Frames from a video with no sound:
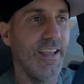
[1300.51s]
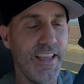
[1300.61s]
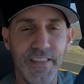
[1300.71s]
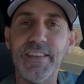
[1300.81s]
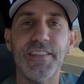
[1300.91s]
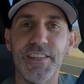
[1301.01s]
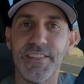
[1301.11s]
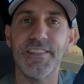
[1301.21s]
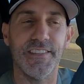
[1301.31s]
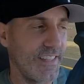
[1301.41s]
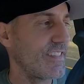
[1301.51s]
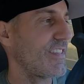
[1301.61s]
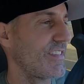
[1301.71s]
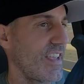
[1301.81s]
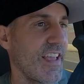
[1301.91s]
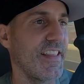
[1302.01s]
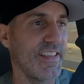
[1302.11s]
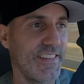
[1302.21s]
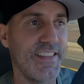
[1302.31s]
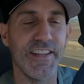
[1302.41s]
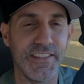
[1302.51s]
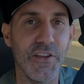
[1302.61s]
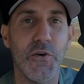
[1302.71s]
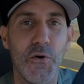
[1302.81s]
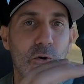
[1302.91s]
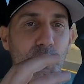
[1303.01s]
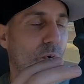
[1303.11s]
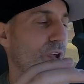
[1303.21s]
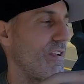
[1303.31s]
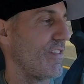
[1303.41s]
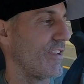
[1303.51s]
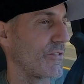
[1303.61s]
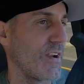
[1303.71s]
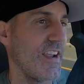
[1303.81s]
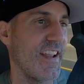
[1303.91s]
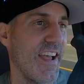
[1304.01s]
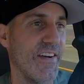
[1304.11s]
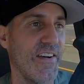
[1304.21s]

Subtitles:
And this is it. That's the whole point of this right now.